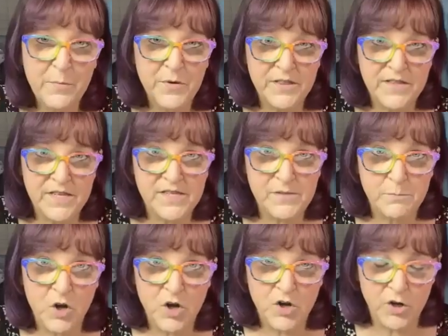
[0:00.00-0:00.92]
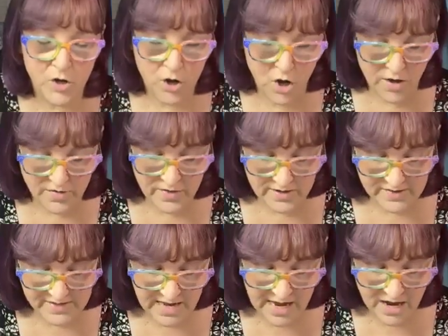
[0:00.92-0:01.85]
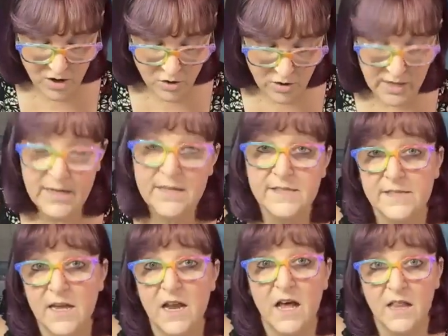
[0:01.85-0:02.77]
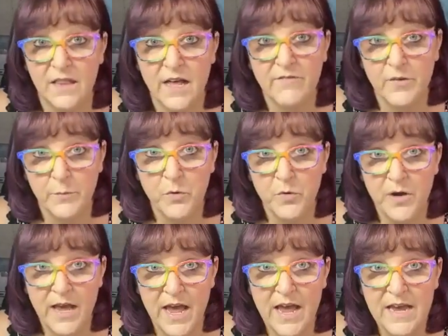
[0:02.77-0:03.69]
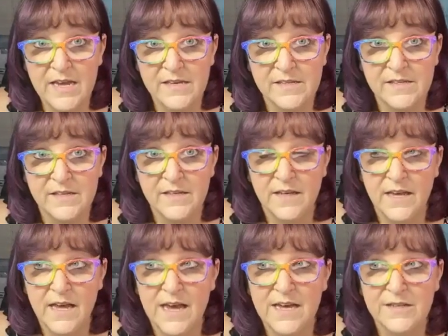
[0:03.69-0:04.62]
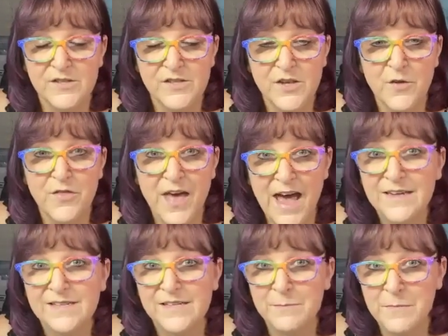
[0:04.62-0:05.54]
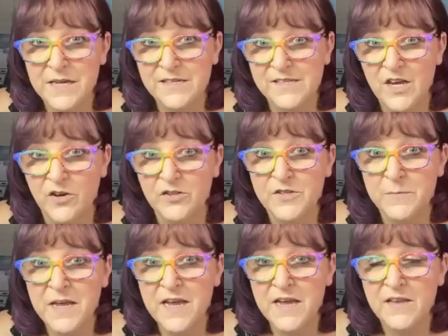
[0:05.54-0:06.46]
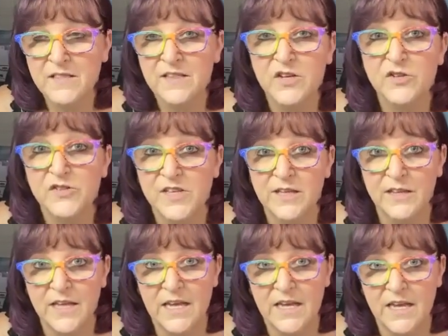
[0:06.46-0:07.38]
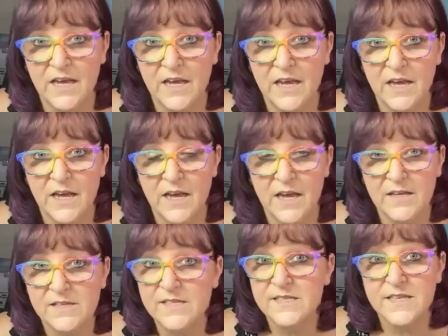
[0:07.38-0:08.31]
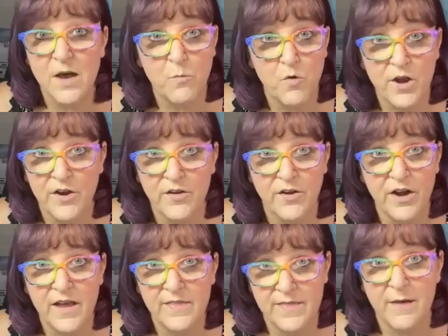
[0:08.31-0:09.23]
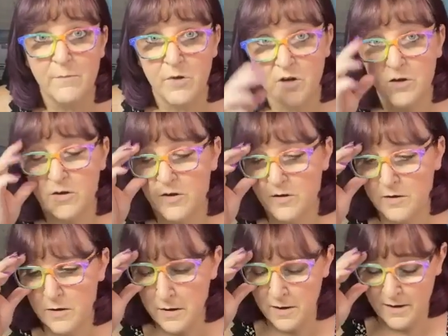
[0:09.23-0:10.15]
I put this marker on the scale and it said 11.8. And so that to me tells me there's a leak somewhere in that marker.